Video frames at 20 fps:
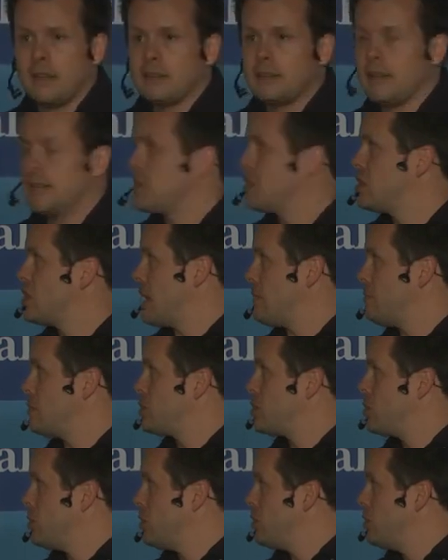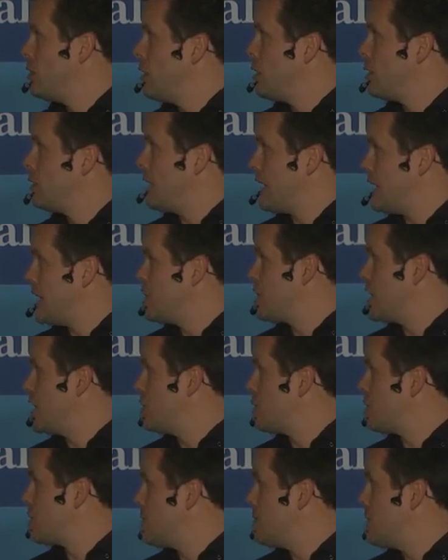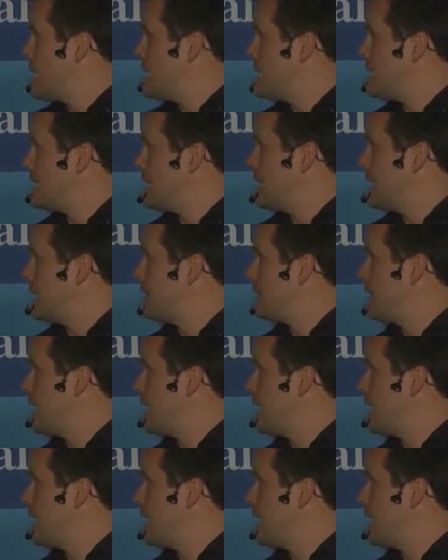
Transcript: Let's jump to then he schedules a meeting,